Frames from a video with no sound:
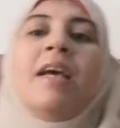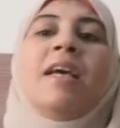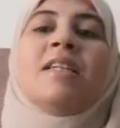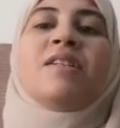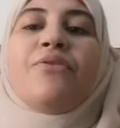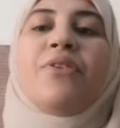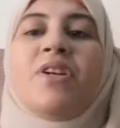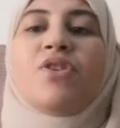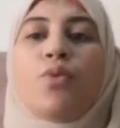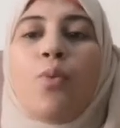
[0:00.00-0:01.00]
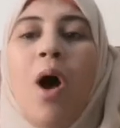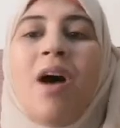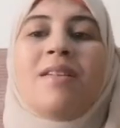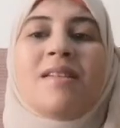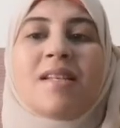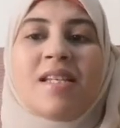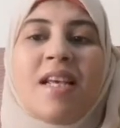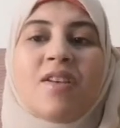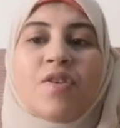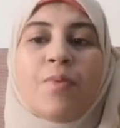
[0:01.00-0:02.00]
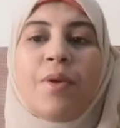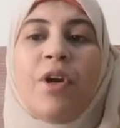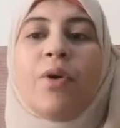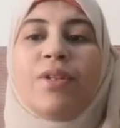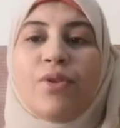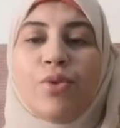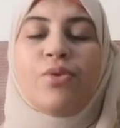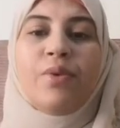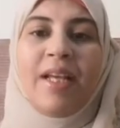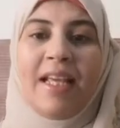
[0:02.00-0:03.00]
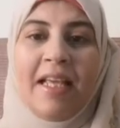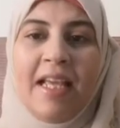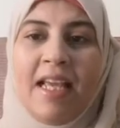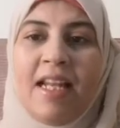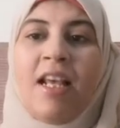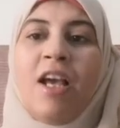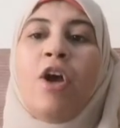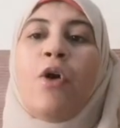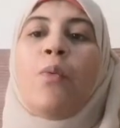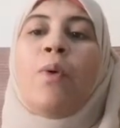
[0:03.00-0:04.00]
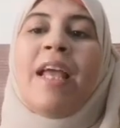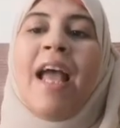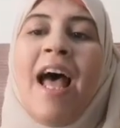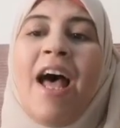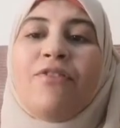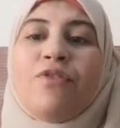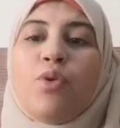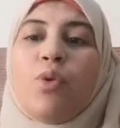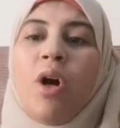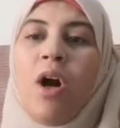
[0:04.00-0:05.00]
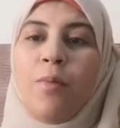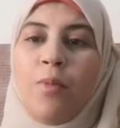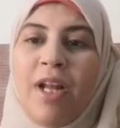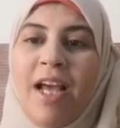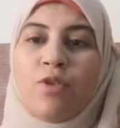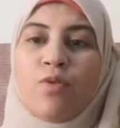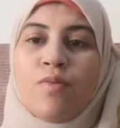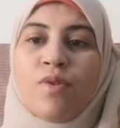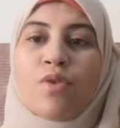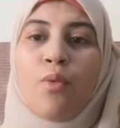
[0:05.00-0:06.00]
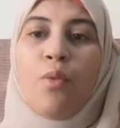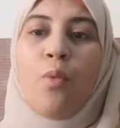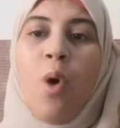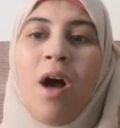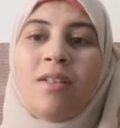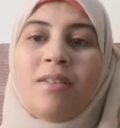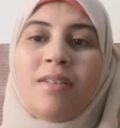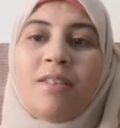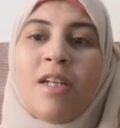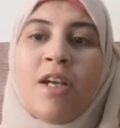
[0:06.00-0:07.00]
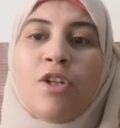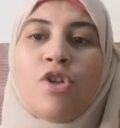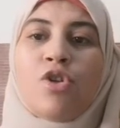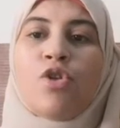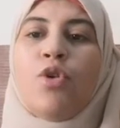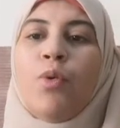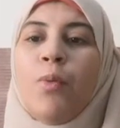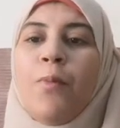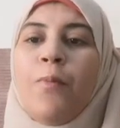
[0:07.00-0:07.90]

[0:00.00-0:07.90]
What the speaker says: In the first one, cis butene, we have two carbon atoms, 1, 2.